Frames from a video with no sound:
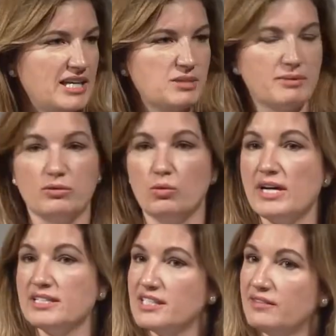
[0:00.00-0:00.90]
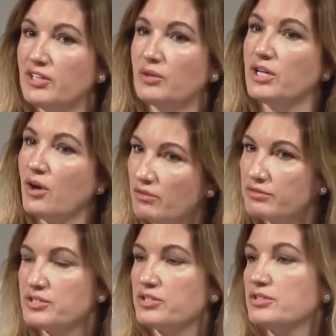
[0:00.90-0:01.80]
to be thought as even only half
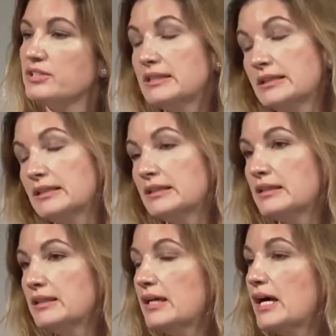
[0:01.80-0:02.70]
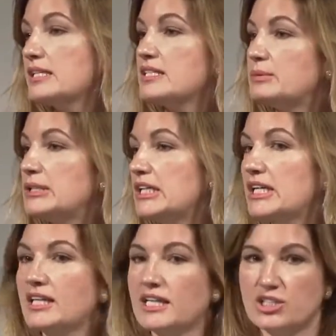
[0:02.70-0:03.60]
as good." I said, "Well,
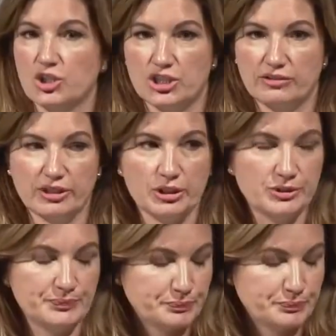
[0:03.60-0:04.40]
luckily that's not difficult."